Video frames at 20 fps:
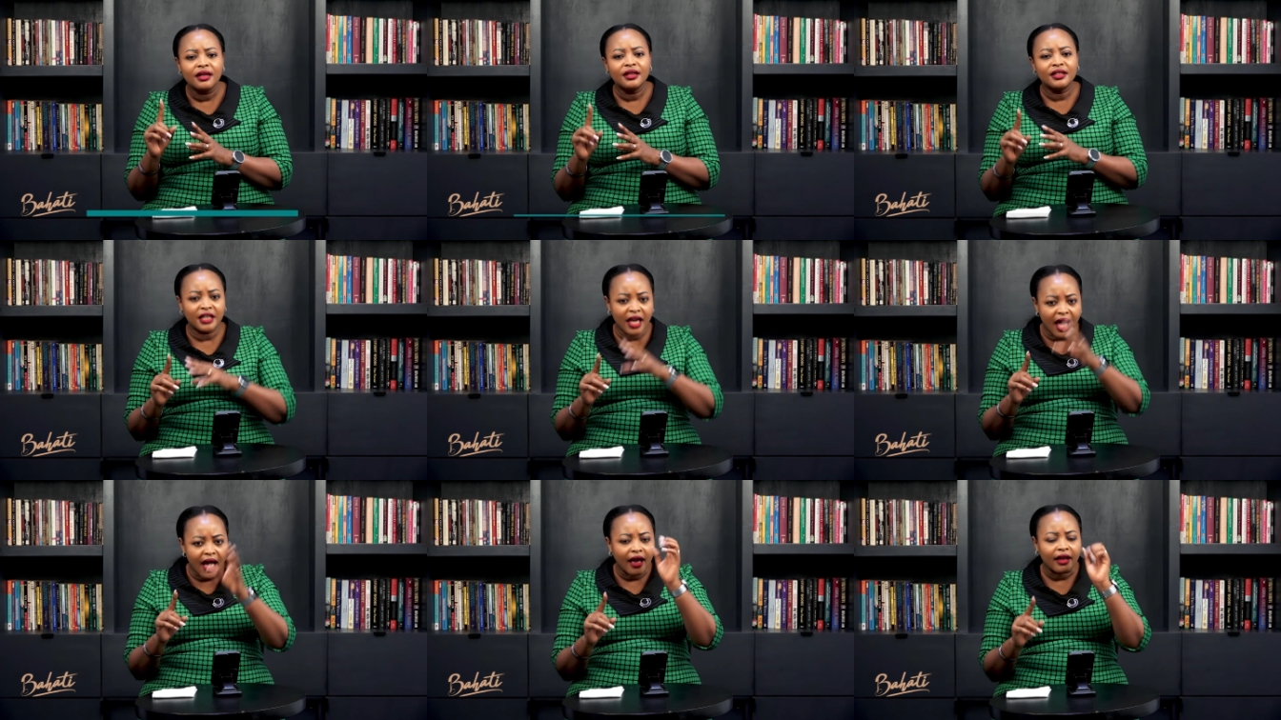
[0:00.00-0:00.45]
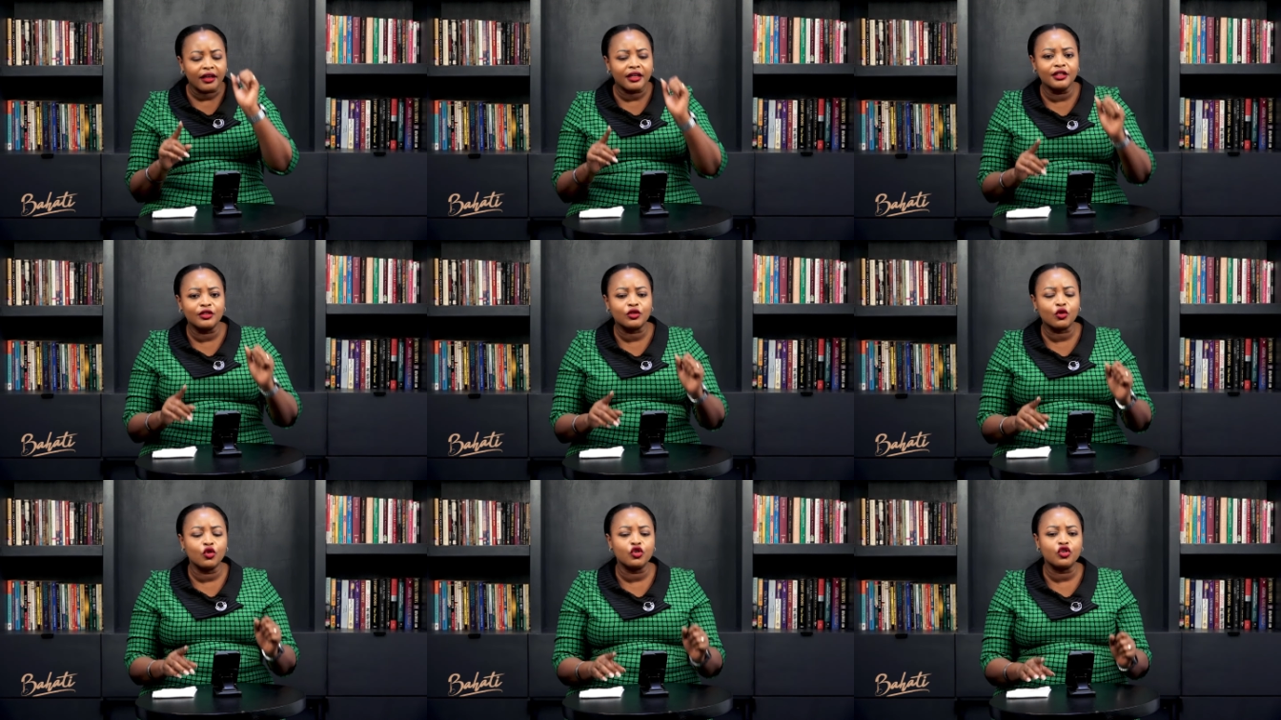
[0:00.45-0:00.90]
Yeah,
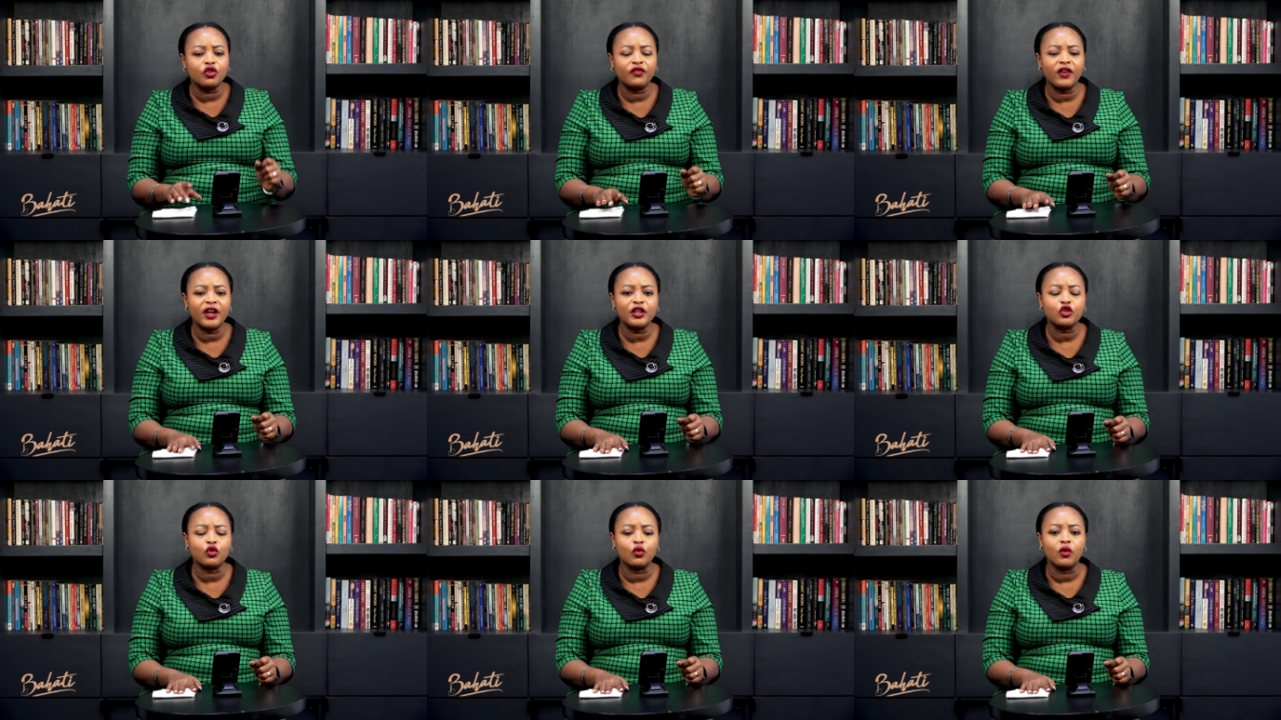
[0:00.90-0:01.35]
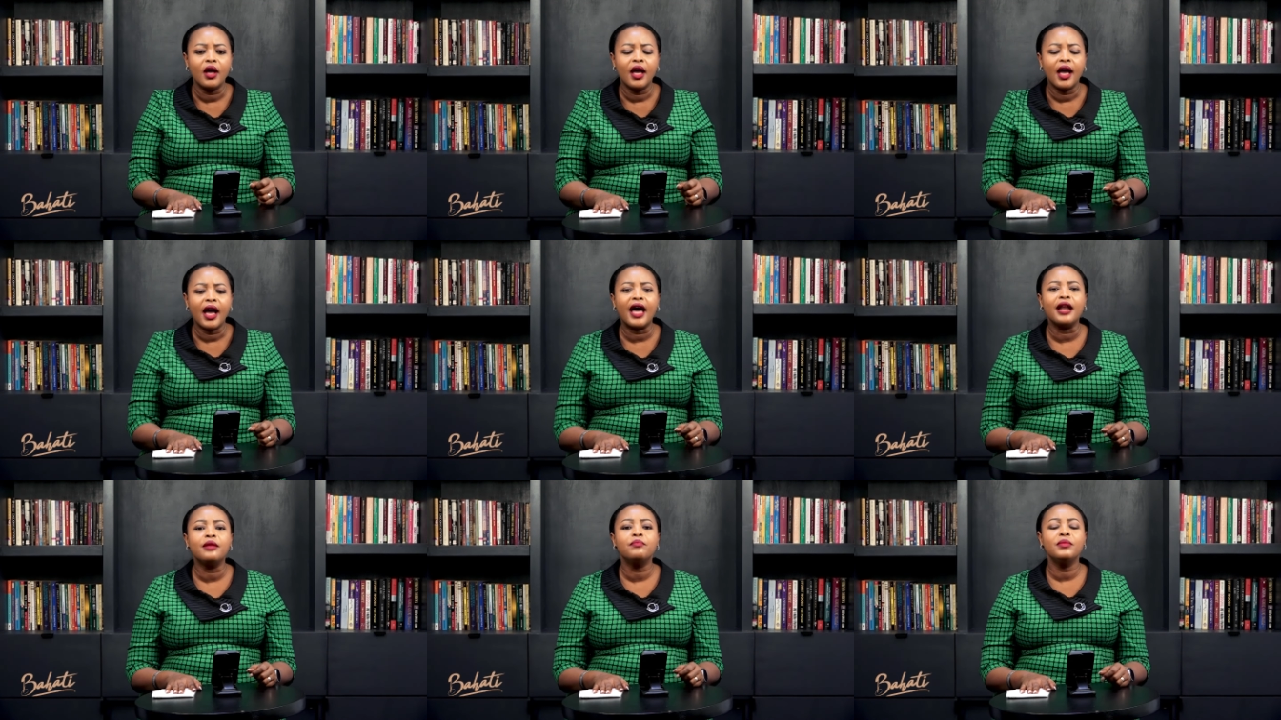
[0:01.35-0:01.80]
he's controversial
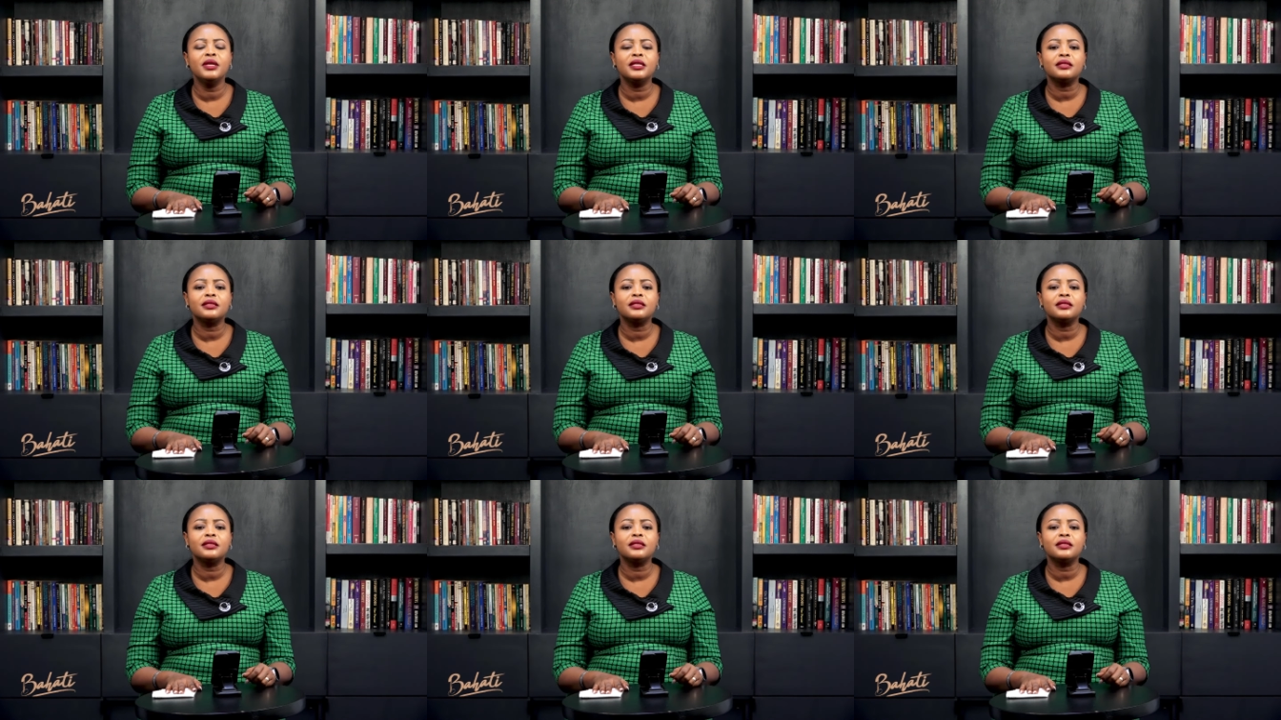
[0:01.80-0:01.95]
and